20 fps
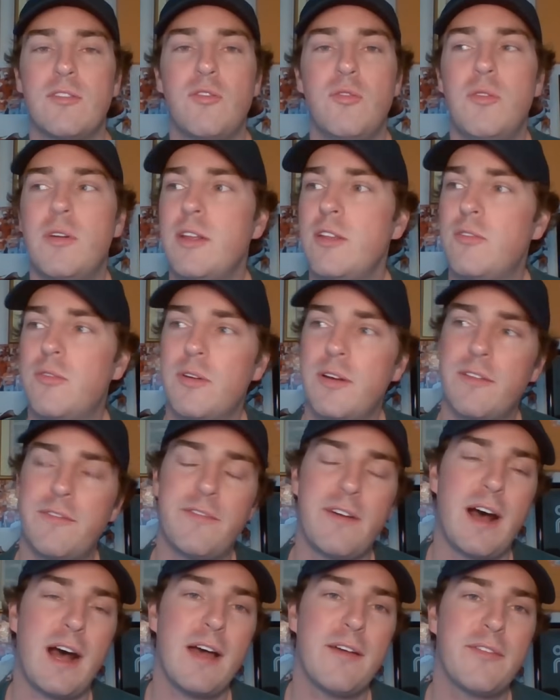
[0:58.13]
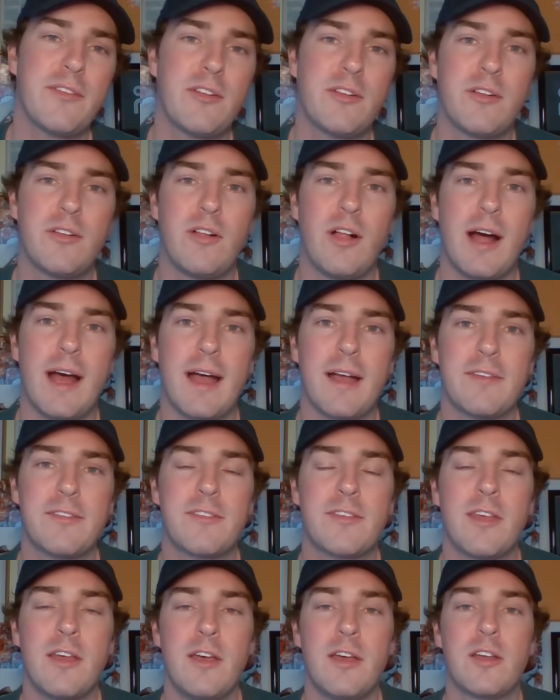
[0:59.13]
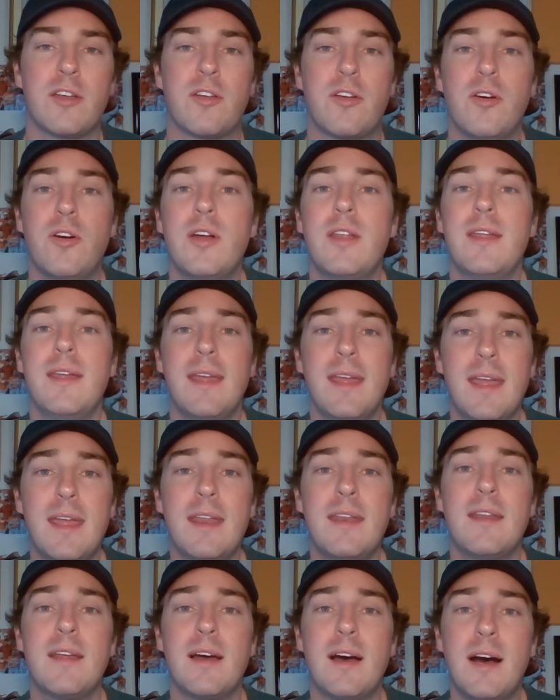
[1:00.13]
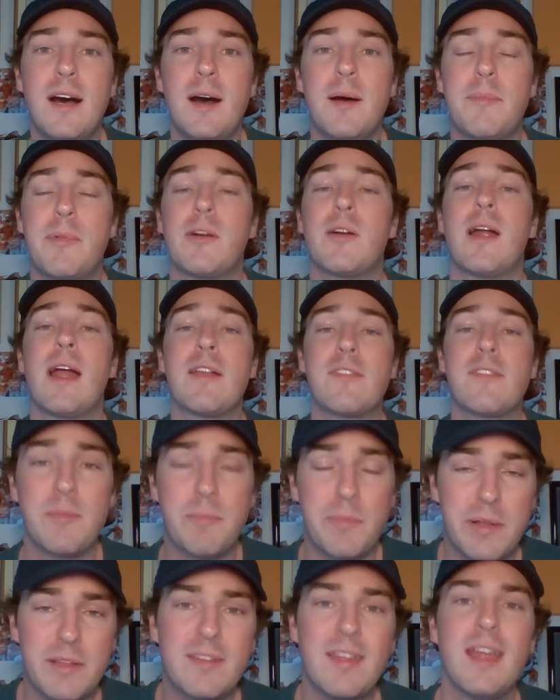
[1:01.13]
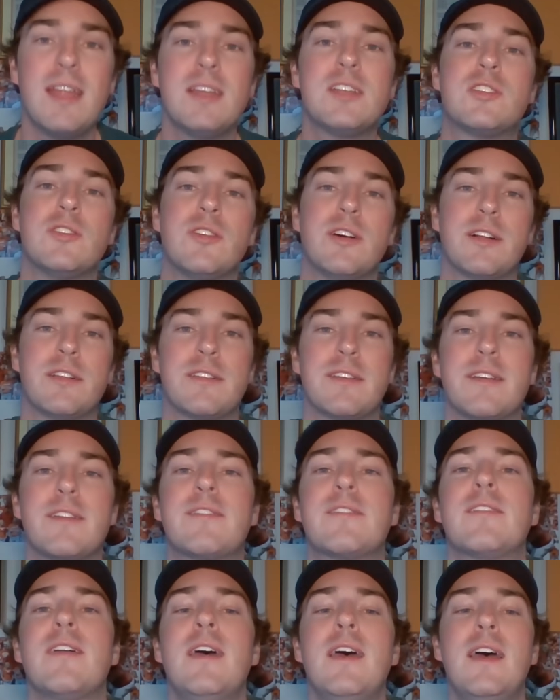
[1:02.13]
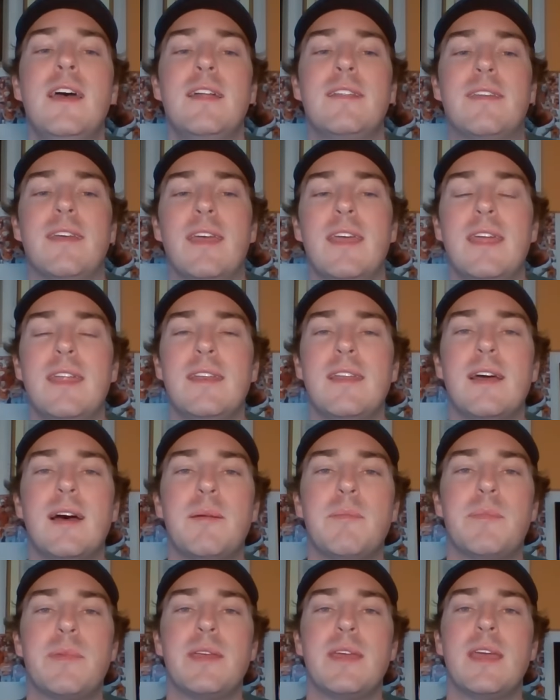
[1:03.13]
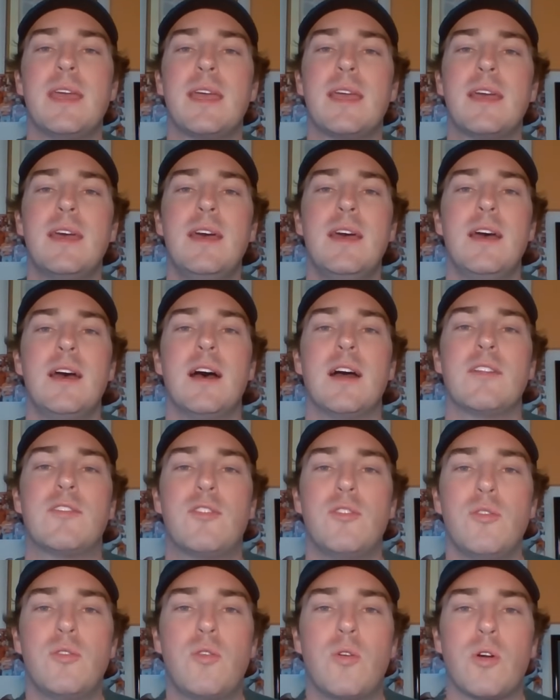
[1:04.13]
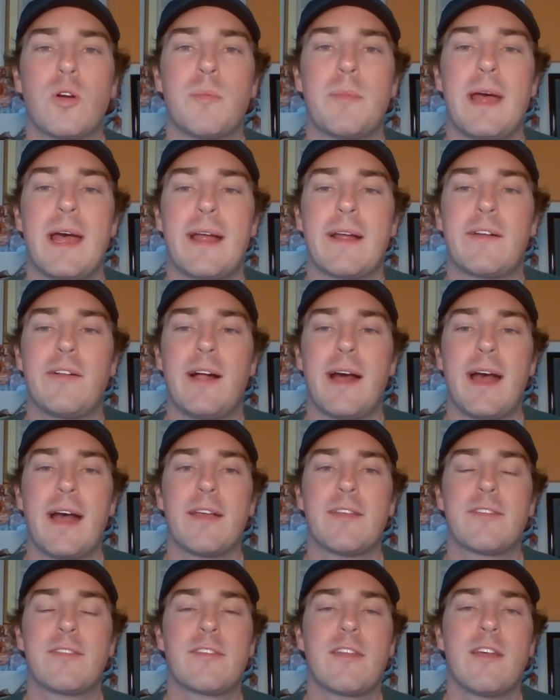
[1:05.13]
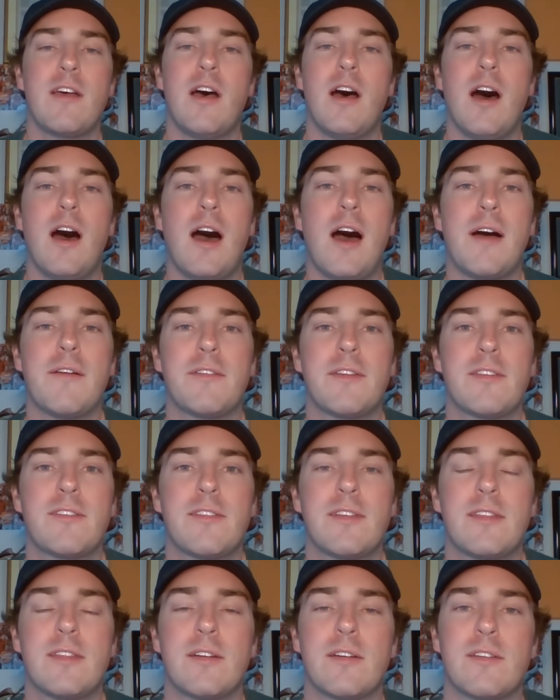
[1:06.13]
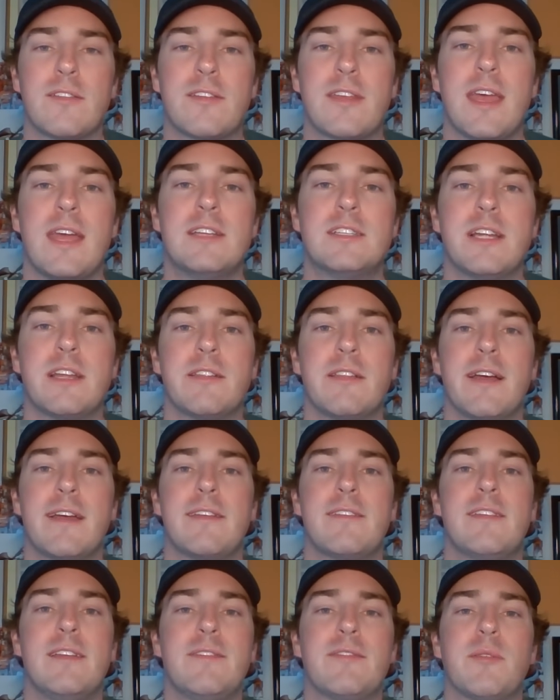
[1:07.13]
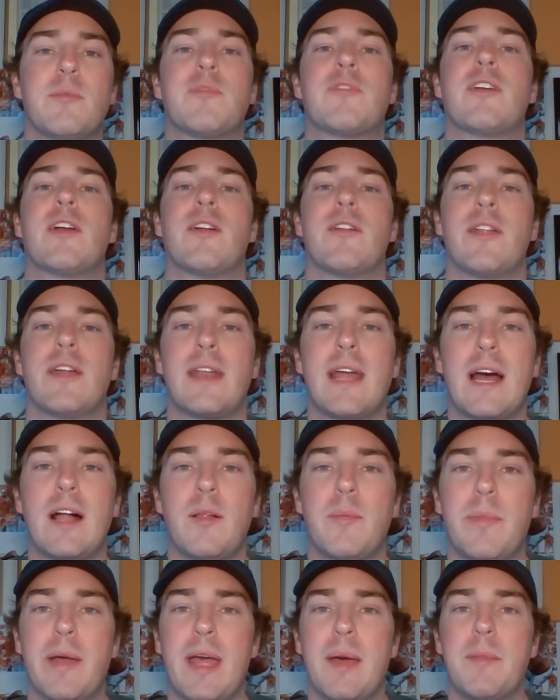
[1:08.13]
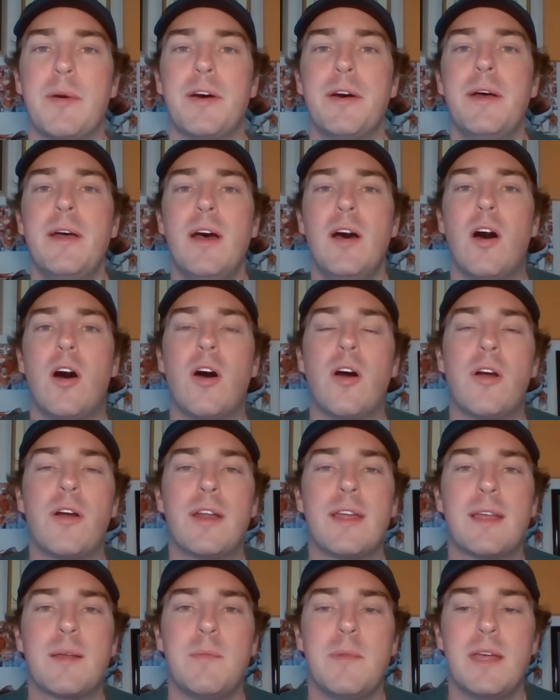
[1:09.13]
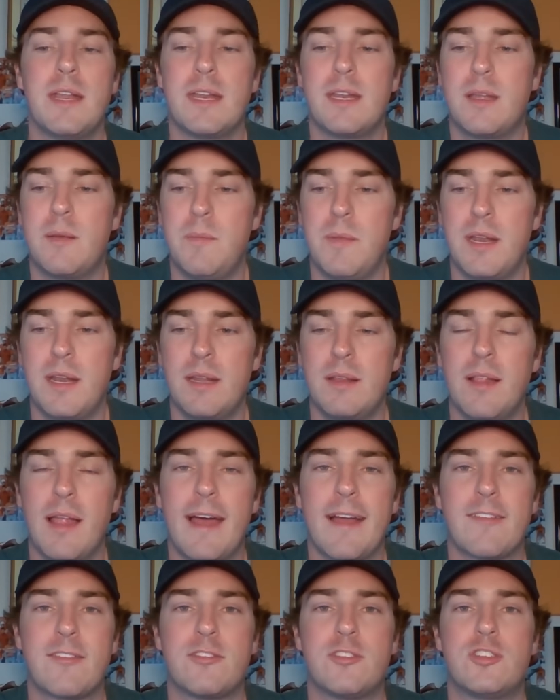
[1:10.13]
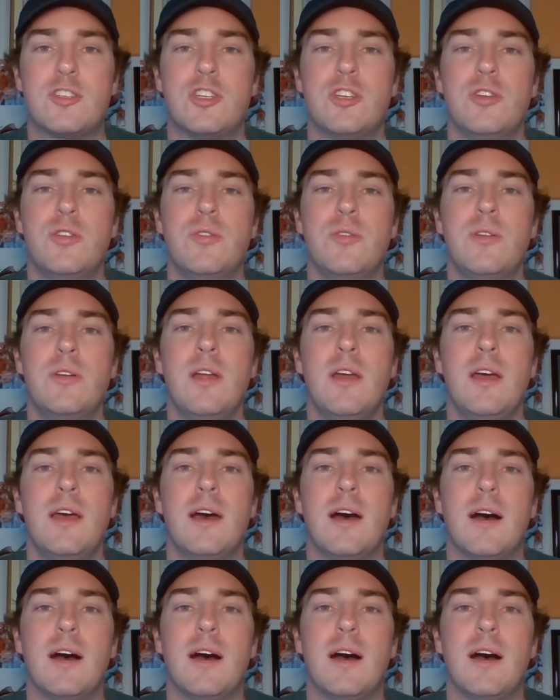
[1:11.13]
the 2025 class could end up, or the potential at least, to end up being a two-quarterback class. Obviously, there's KJ Lacey from Saraland, Alabama, already committed last June.